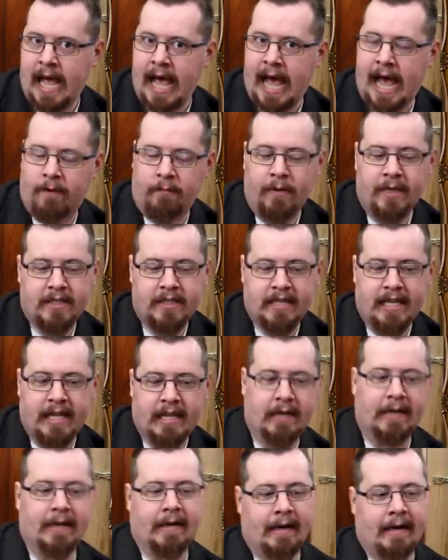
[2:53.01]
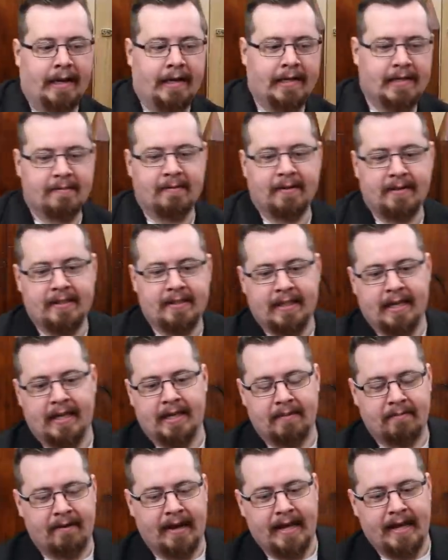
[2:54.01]
and once they got iron smelting
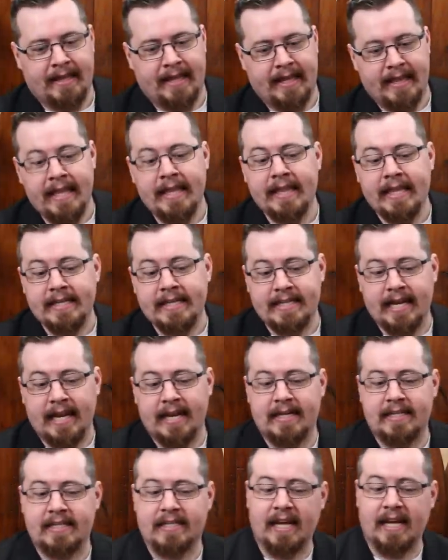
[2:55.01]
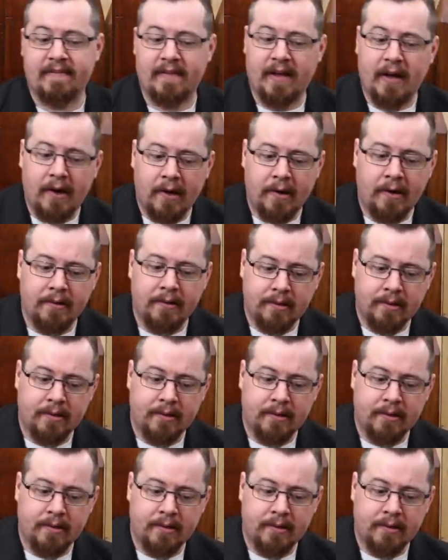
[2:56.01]
underway, then they started to discover, oh,